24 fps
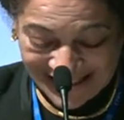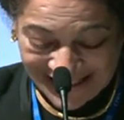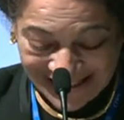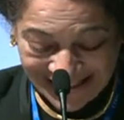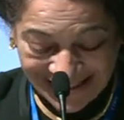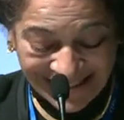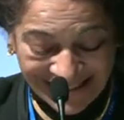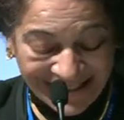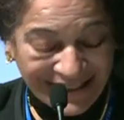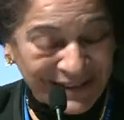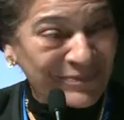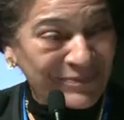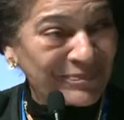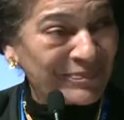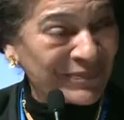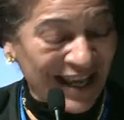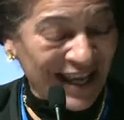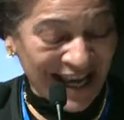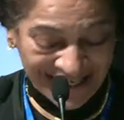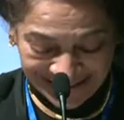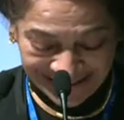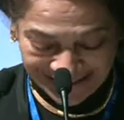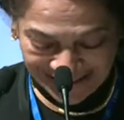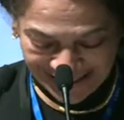Uh,
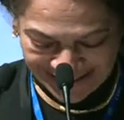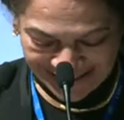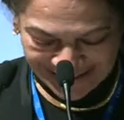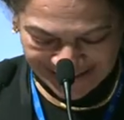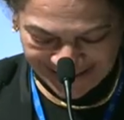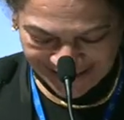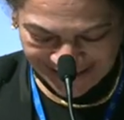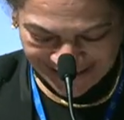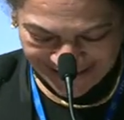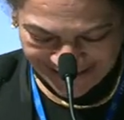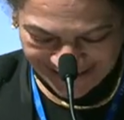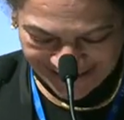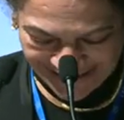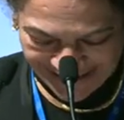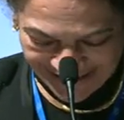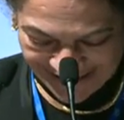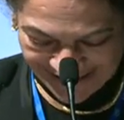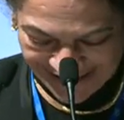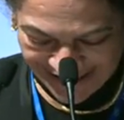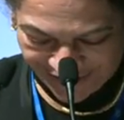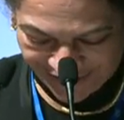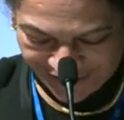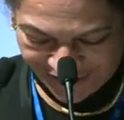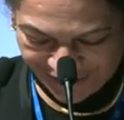Excellencies,
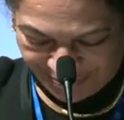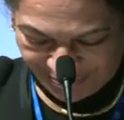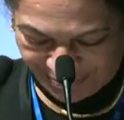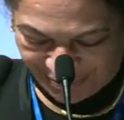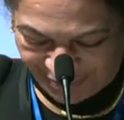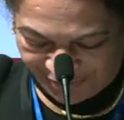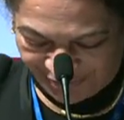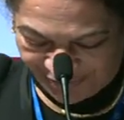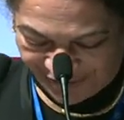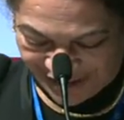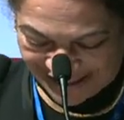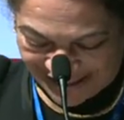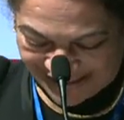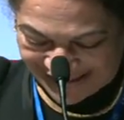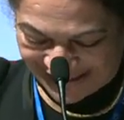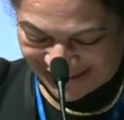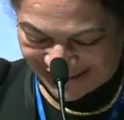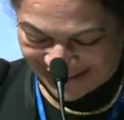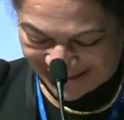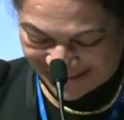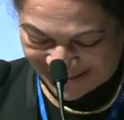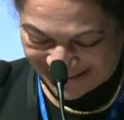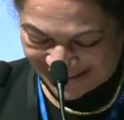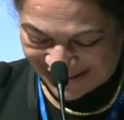distinguished
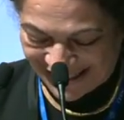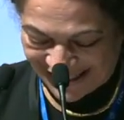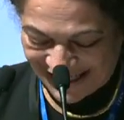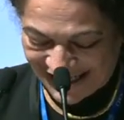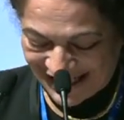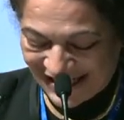professors,